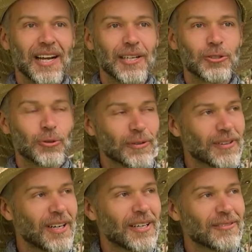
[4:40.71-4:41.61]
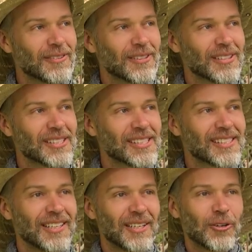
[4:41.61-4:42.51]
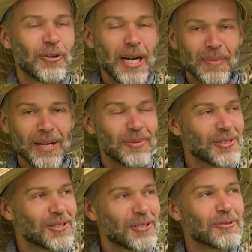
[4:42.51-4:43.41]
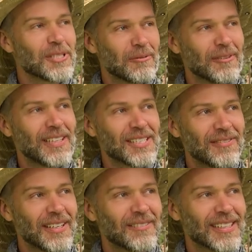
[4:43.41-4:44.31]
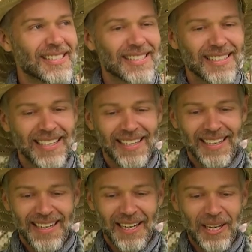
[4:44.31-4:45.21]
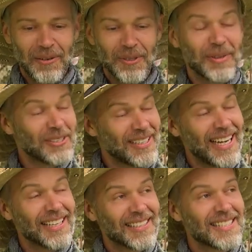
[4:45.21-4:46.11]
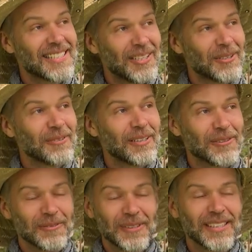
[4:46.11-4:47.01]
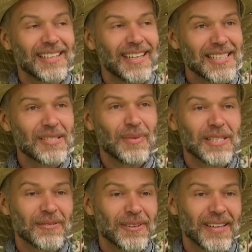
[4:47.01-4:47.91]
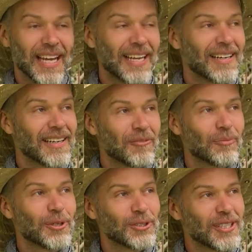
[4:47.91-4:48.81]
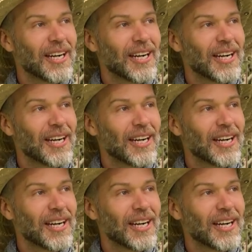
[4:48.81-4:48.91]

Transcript: uh, dwarf conifers, crab apples. Those were some of his favorites. Um, you mentioned the Atlas cedar. We have a really nice specimen of that, and Persian